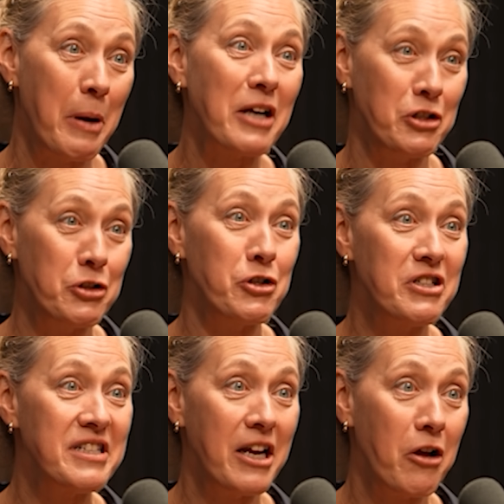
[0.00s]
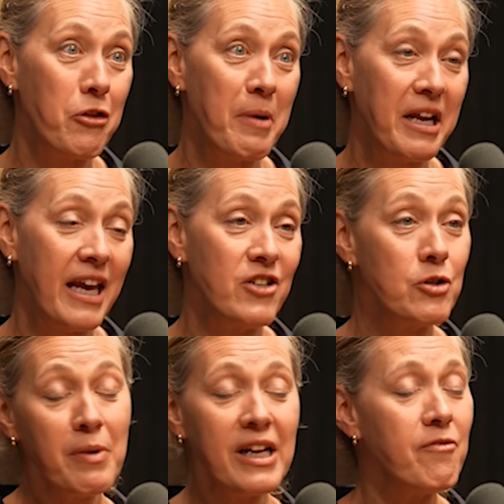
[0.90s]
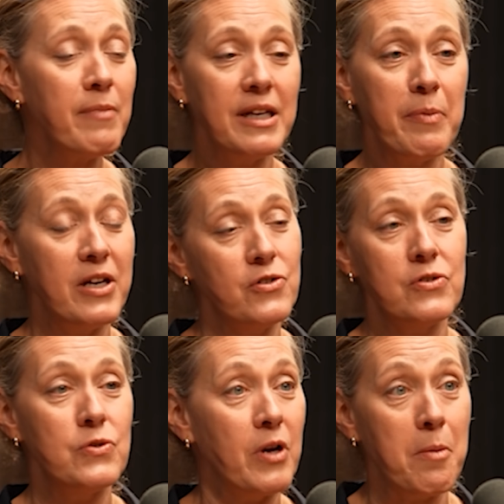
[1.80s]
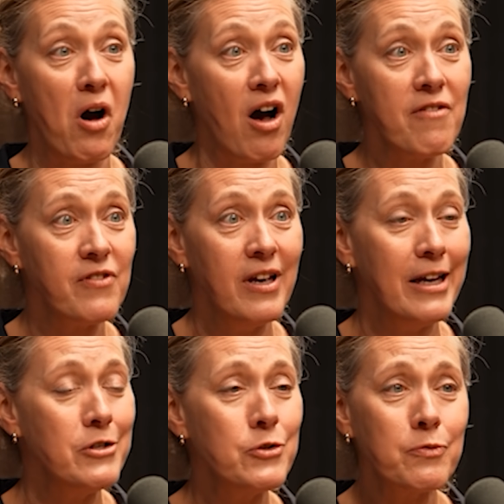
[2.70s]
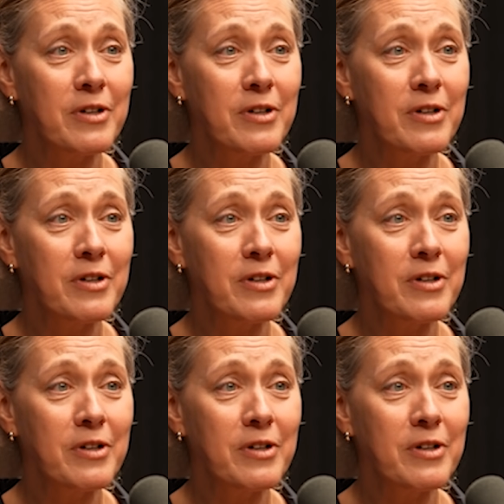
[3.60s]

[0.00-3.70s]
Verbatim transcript: They actually should stay on their medication. But I have many patients who come off and do